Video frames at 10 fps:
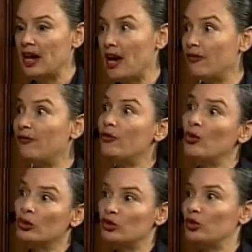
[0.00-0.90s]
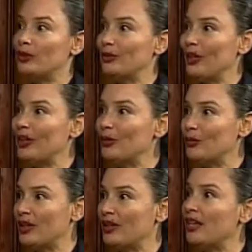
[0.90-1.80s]
a force to be reckoned
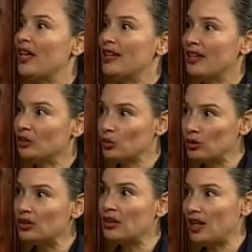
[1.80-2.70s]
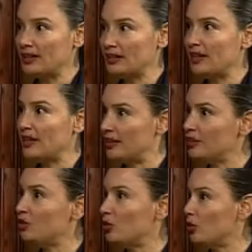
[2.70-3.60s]
with that's realizing that these
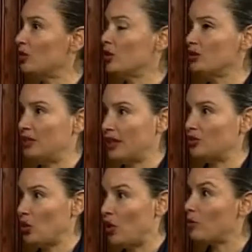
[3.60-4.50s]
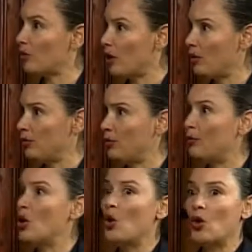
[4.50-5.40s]
student loan debts are a problem
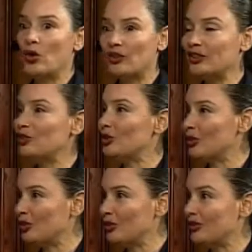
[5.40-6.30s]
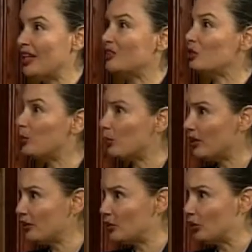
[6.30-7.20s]
or these student loan debts are
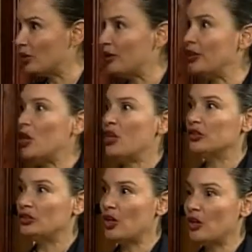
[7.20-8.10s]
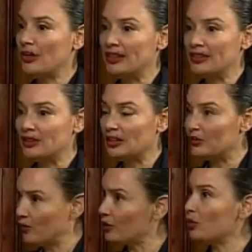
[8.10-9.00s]
predatory. Mm-hmm. So it's
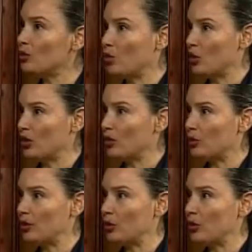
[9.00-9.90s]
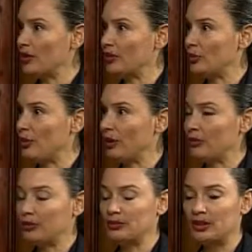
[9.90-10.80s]
federal court when you're going into
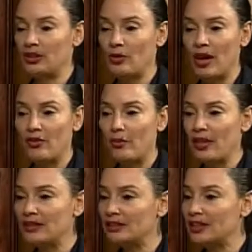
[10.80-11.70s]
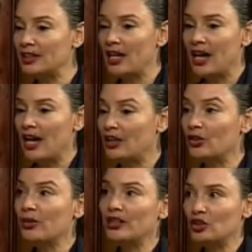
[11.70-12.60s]
bankruptcy. You have amazing and
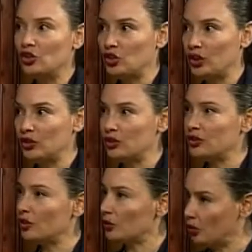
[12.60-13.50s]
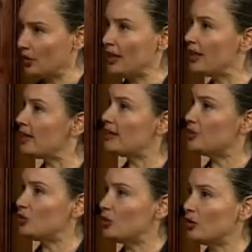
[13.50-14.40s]
courageous judges that are looking at these
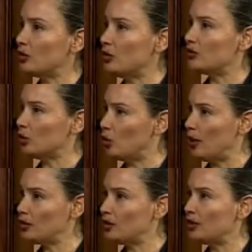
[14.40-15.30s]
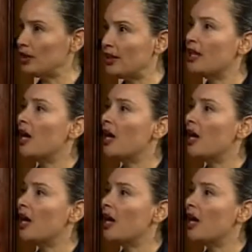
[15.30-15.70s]
student loans and questioning,